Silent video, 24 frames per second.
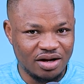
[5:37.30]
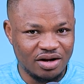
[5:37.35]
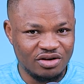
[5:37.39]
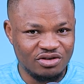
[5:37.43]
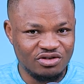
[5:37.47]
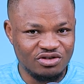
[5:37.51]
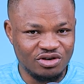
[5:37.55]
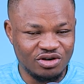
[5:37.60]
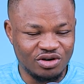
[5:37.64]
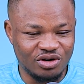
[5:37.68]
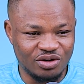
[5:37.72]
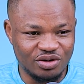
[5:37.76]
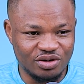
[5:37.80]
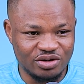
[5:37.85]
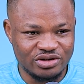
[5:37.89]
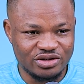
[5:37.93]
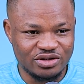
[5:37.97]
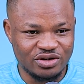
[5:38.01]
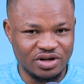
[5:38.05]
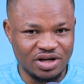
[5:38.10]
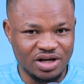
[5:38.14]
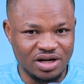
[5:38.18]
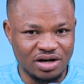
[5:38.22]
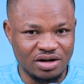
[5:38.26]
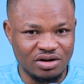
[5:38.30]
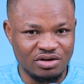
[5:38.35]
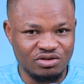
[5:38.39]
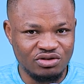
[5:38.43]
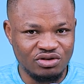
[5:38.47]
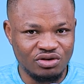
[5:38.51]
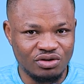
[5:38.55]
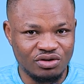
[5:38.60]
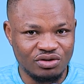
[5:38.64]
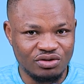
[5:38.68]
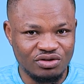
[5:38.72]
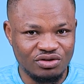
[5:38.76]
nyono. So you hear the
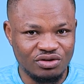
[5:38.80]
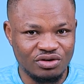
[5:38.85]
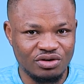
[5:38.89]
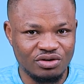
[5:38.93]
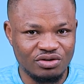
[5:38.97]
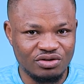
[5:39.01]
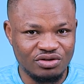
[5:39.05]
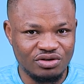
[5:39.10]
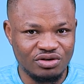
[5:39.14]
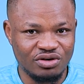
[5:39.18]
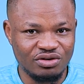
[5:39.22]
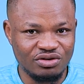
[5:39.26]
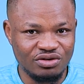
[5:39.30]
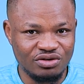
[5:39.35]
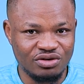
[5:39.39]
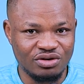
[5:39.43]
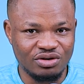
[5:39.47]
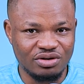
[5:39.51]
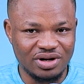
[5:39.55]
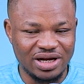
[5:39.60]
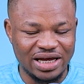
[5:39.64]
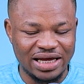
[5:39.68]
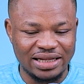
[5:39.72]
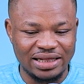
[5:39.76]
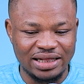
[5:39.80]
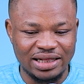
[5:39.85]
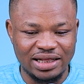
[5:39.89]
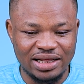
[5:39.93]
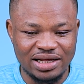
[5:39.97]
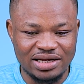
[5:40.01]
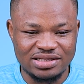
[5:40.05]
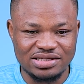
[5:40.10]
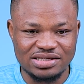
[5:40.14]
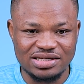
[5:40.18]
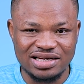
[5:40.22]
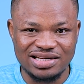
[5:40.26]
nyo, nyo, nyo, nyo. And
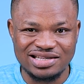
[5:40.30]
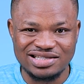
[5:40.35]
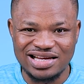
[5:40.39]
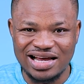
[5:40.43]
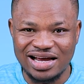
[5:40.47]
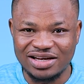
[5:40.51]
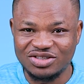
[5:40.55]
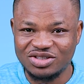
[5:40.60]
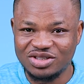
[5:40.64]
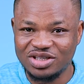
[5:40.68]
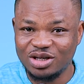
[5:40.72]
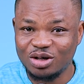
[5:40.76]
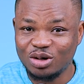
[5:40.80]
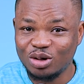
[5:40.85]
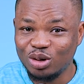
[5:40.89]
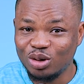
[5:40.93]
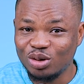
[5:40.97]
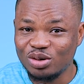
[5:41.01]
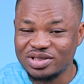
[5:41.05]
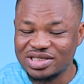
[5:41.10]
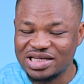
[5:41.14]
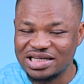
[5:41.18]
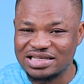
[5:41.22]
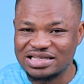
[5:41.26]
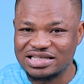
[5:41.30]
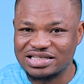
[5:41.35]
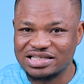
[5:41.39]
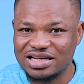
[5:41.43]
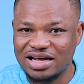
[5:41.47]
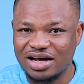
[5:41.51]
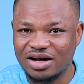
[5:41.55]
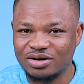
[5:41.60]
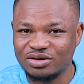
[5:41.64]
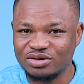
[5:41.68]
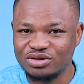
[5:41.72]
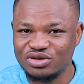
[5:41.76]
this is actually close in
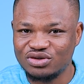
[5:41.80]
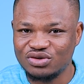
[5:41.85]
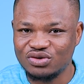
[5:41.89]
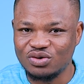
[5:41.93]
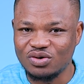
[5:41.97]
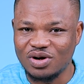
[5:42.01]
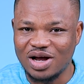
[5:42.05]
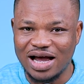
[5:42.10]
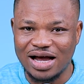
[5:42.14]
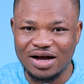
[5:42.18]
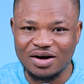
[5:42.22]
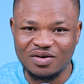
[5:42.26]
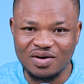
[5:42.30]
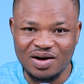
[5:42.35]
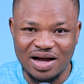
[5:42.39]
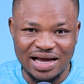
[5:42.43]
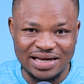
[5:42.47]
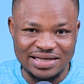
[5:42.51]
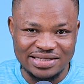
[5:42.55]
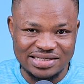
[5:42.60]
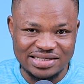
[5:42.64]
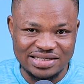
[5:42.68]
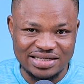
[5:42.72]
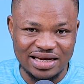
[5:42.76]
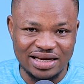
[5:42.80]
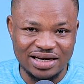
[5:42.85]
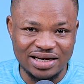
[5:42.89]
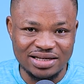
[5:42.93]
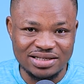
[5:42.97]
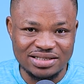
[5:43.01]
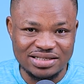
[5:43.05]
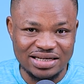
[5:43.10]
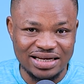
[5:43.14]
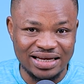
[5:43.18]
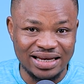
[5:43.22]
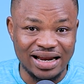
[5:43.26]
sound to how I said
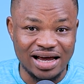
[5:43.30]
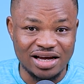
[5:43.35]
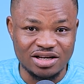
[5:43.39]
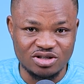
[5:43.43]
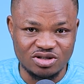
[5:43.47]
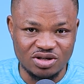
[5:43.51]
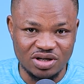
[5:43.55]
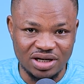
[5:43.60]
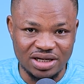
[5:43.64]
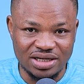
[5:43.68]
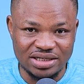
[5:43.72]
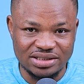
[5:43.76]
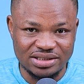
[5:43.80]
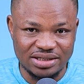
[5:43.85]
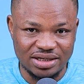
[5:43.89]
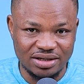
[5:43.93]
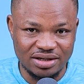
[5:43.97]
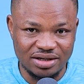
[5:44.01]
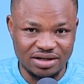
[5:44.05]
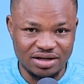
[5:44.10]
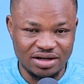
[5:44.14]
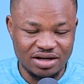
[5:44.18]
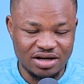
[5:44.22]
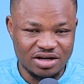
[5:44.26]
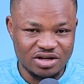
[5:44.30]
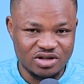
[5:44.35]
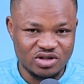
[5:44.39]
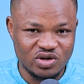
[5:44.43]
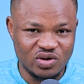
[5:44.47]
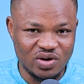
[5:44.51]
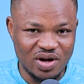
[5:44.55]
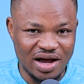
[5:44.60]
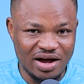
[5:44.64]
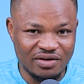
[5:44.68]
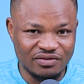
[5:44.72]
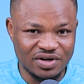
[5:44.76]
it in isolation. So
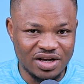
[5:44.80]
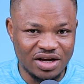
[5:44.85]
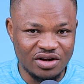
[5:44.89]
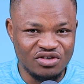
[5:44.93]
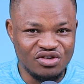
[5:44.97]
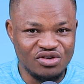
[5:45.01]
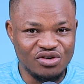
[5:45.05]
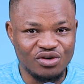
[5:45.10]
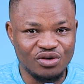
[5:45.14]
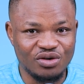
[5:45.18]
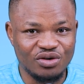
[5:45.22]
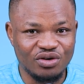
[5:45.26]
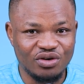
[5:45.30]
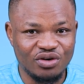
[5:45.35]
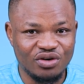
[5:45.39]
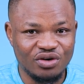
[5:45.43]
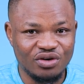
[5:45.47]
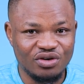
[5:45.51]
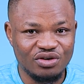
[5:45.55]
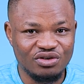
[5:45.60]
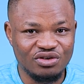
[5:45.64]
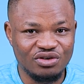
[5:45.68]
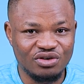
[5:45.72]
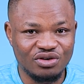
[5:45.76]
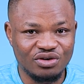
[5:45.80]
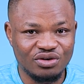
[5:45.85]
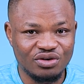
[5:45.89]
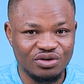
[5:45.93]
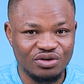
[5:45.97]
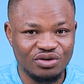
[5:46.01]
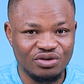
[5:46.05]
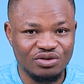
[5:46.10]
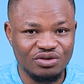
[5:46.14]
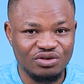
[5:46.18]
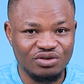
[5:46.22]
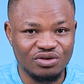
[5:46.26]
we have the nyo, nyo,
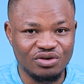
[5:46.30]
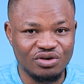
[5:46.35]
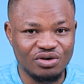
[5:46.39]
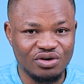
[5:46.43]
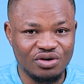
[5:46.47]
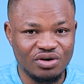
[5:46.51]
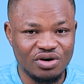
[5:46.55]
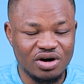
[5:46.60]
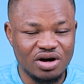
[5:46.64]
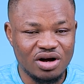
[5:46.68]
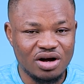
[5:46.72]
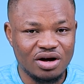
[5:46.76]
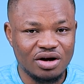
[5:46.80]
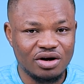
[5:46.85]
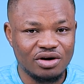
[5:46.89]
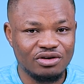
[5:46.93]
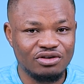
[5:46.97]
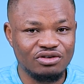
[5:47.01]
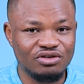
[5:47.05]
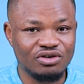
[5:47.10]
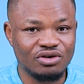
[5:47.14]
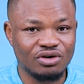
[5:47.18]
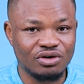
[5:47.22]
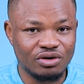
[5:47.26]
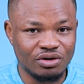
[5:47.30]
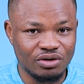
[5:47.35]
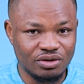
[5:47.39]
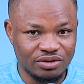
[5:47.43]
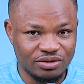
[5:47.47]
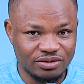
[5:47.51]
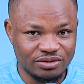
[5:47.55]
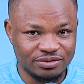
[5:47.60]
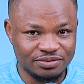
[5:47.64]
nyo, nyono,